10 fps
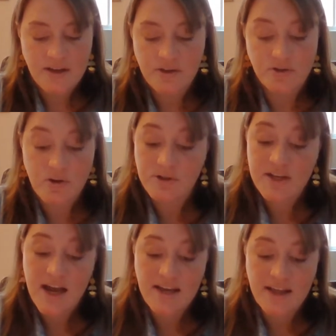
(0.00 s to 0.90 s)
There's no
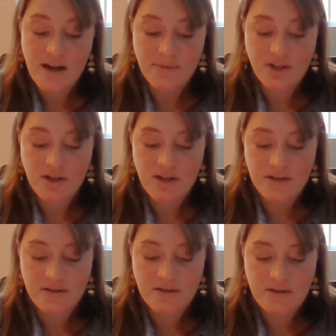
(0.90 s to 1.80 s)
denying that I'm a
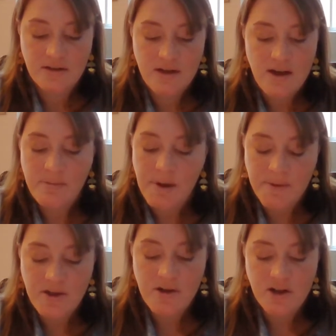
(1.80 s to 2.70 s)
genius. My
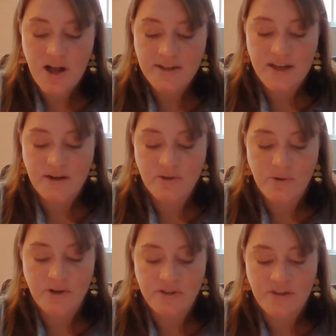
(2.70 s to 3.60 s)
mother and gloss
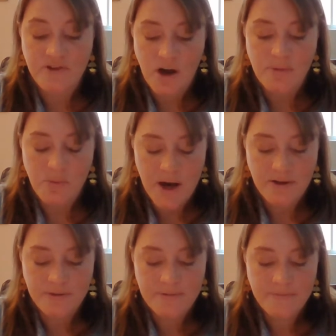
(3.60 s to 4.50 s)
editorials have taught me well.